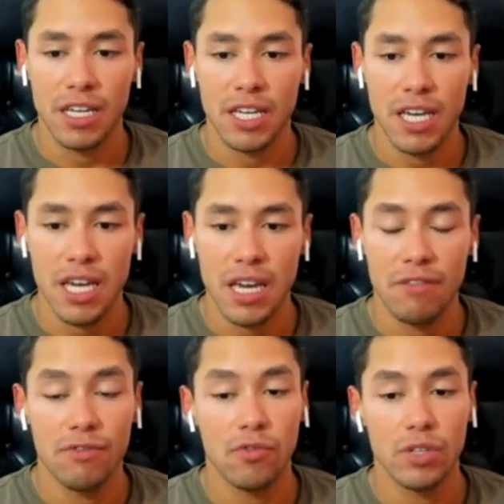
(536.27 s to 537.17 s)
key
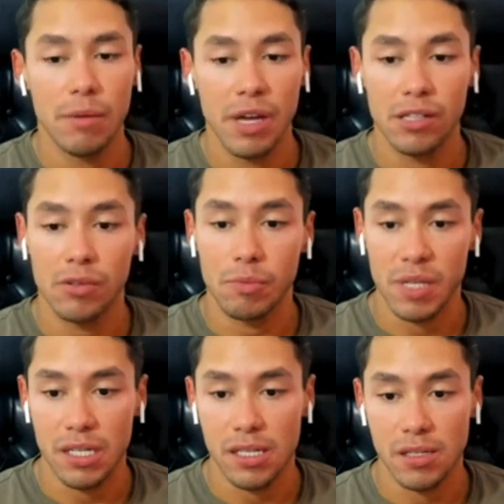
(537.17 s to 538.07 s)
and fundamental
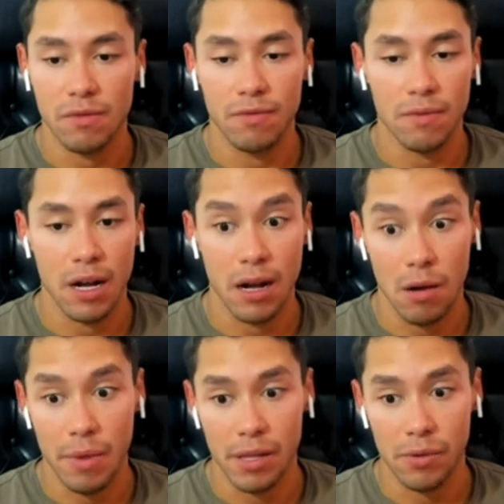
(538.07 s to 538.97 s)
pieces of
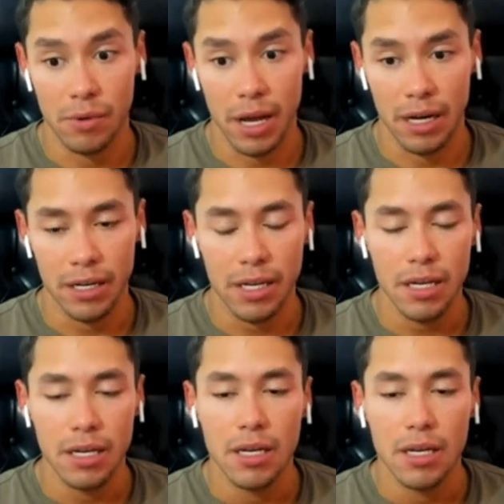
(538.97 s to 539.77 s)
augmented reality,